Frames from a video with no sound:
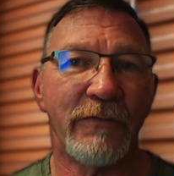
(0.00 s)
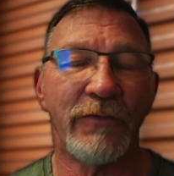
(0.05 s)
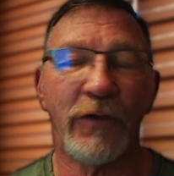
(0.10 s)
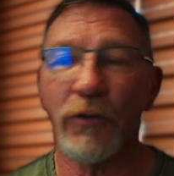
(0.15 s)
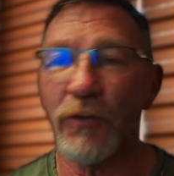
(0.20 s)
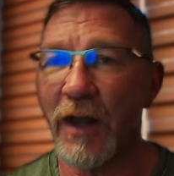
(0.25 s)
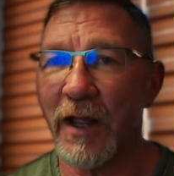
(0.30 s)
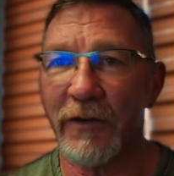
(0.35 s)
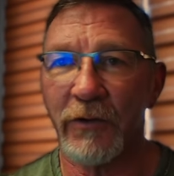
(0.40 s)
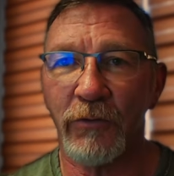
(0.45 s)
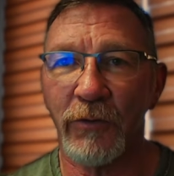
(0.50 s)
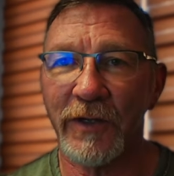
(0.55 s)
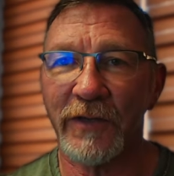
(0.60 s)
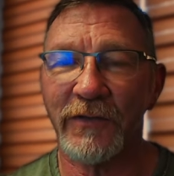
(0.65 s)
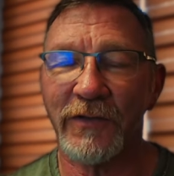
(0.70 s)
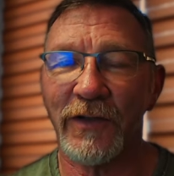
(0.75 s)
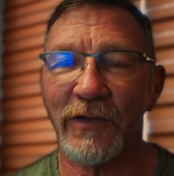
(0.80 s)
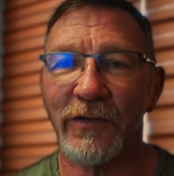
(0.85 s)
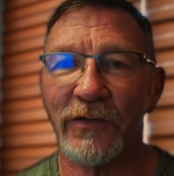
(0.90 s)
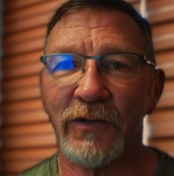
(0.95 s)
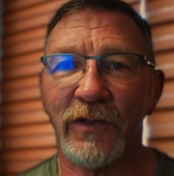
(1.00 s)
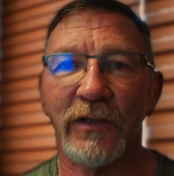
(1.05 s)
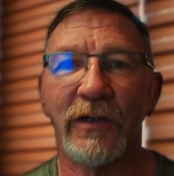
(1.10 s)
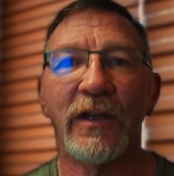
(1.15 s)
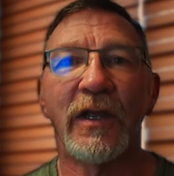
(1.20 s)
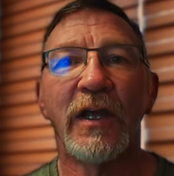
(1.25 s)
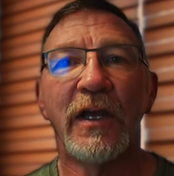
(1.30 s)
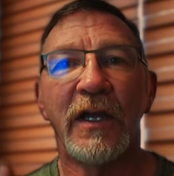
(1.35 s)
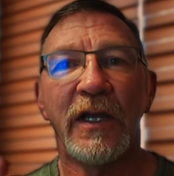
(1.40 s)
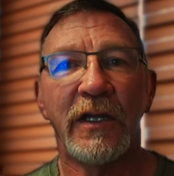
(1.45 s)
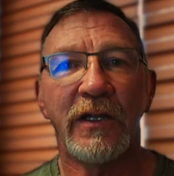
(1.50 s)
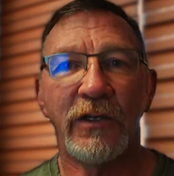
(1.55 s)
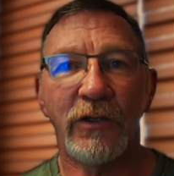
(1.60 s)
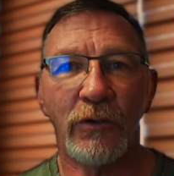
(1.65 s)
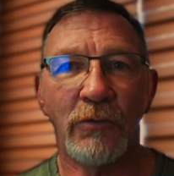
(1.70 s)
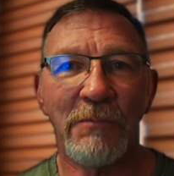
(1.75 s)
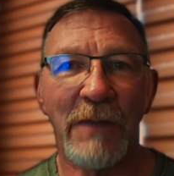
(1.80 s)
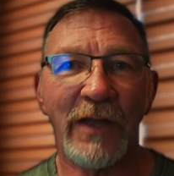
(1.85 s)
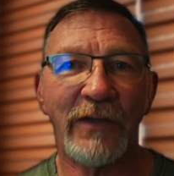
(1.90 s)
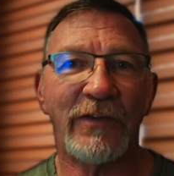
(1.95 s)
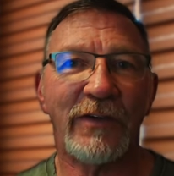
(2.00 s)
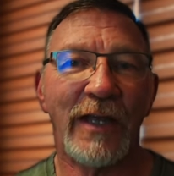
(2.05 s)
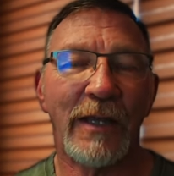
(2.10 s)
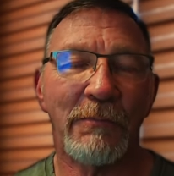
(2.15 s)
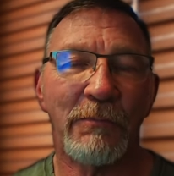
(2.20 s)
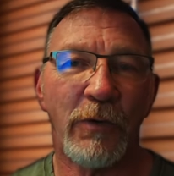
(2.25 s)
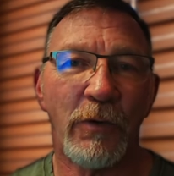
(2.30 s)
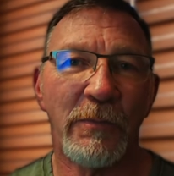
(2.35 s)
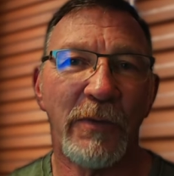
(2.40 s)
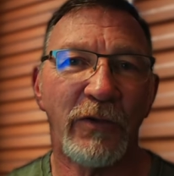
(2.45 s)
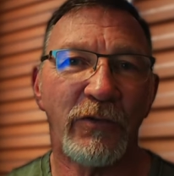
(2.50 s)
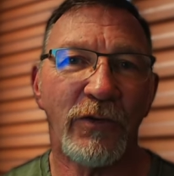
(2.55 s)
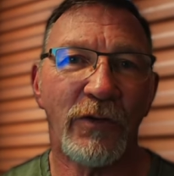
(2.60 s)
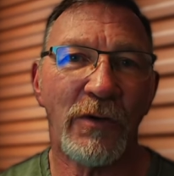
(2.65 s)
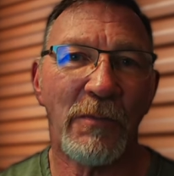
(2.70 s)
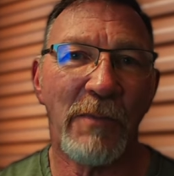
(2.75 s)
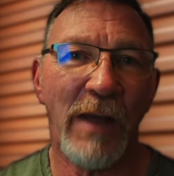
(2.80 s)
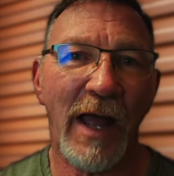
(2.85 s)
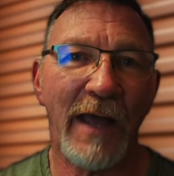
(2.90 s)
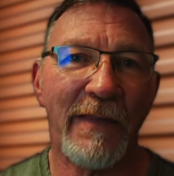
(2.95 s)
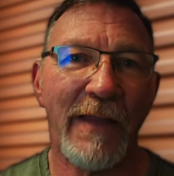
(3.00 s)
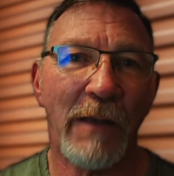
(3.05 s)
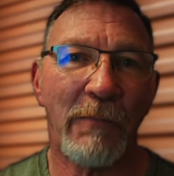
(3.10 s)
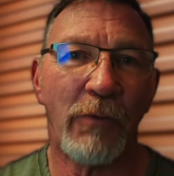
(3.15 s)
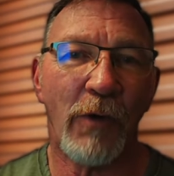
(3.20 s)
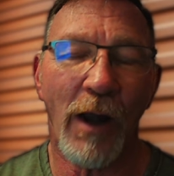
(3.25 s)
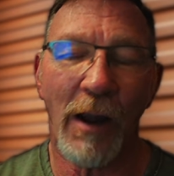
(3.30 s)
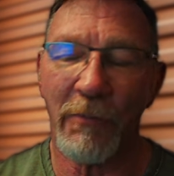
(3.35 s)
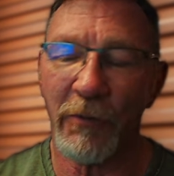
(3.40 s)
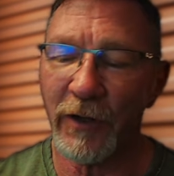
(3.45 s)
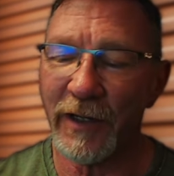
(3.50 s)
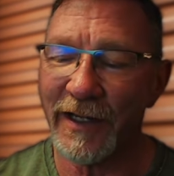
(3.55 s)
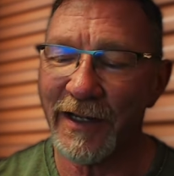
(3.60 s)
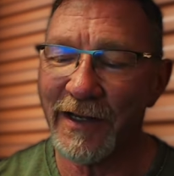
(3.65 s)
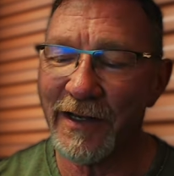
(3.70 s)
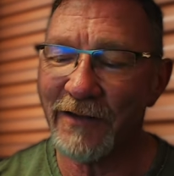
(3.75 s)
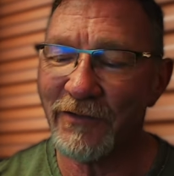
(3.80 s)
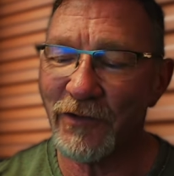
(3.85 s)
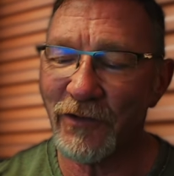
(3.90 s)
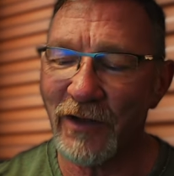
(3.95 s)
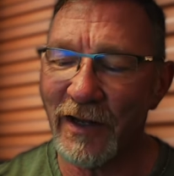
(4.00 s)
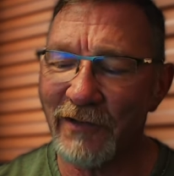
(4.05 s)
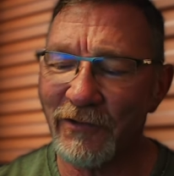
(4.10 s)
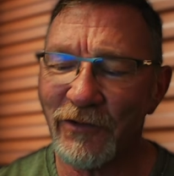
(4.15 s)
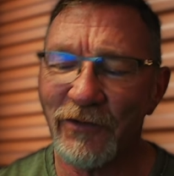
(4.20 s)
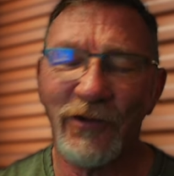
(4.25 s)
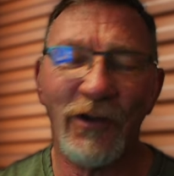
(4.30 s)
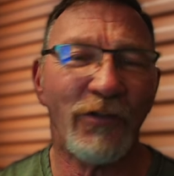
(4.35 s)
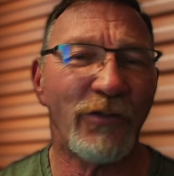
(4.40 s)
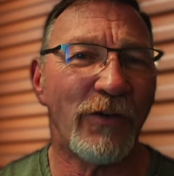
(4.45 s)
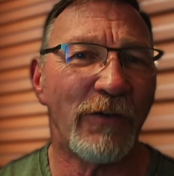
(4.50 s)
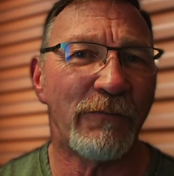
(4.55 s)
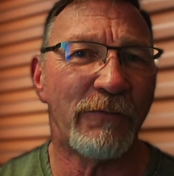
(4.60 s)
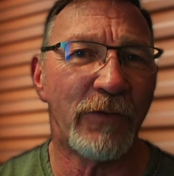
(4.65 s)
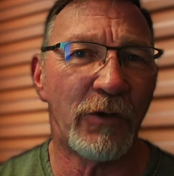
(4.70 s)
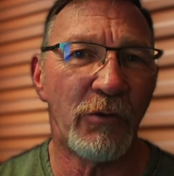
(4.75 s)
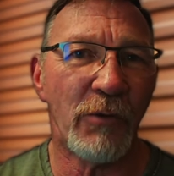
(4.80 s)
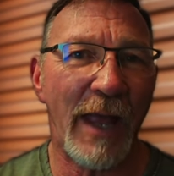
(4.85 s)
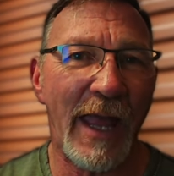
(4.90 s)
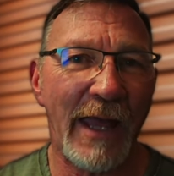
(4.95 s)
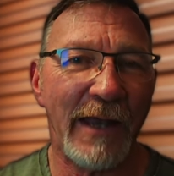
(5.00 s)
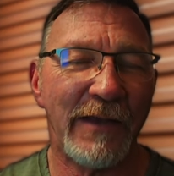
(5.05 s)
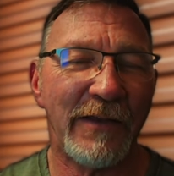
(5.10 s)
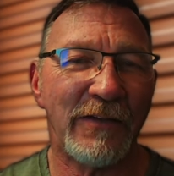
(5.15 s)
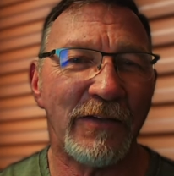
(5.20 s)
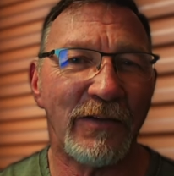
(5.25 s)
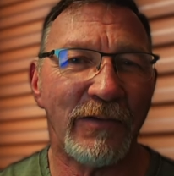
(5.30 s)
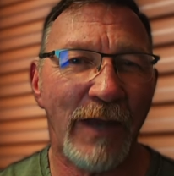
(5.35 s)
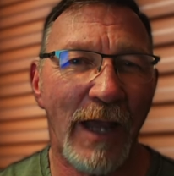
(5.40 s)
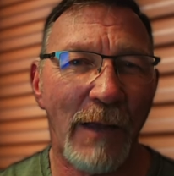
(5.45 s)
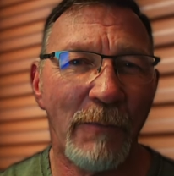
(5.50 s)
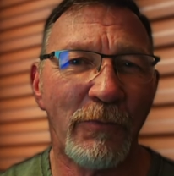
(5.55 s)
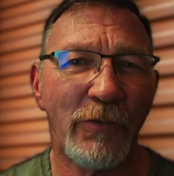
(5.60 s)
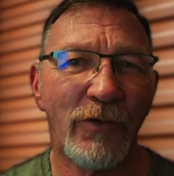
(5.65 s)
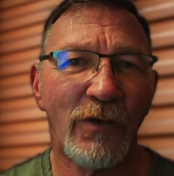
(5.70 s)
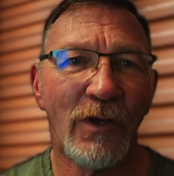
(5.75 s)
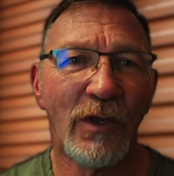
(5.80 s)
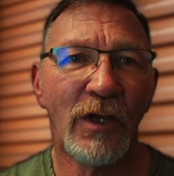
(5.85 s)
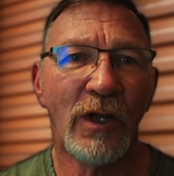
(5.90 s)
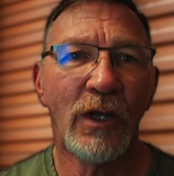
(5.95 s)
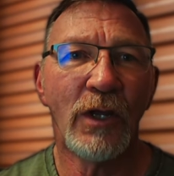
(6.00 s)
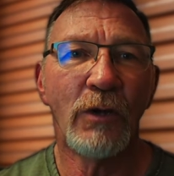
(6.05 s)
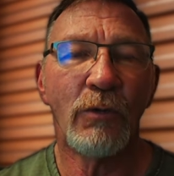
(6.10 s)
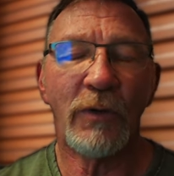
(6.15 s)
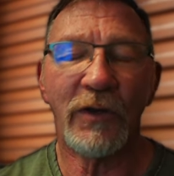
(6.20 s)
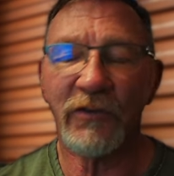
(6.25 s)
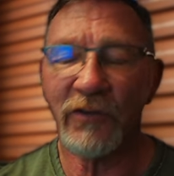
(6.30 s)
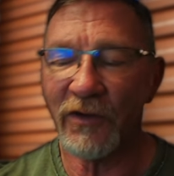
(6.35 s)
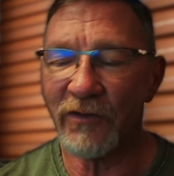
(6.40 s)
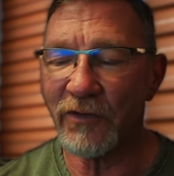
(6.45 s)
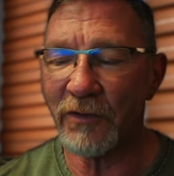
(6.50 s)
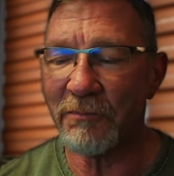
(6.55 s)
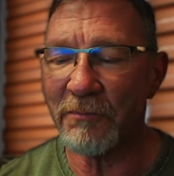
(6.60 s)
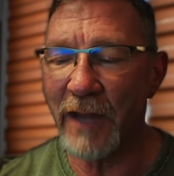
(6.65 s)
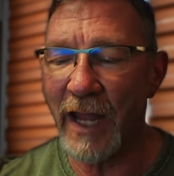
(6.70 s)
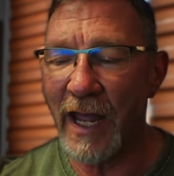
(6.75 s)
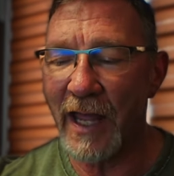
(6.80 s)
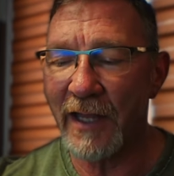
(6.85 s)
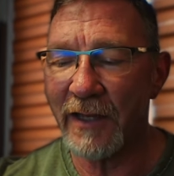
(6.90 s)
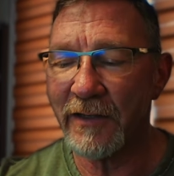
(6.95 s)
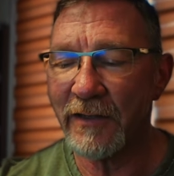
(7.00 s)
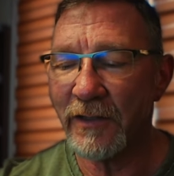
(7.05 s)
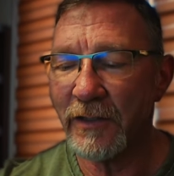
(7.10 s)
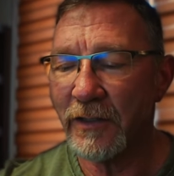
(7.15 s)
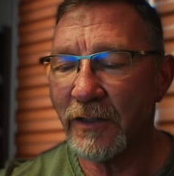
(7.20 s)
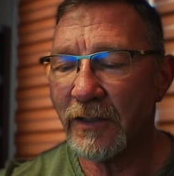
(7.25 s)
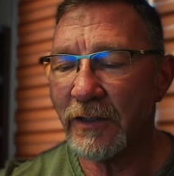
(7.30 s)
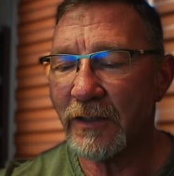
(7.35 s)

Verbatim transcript: If you're not a Korean citizen, you must get permission to buy that property, and it's it's just a few added steps, which isn't bad.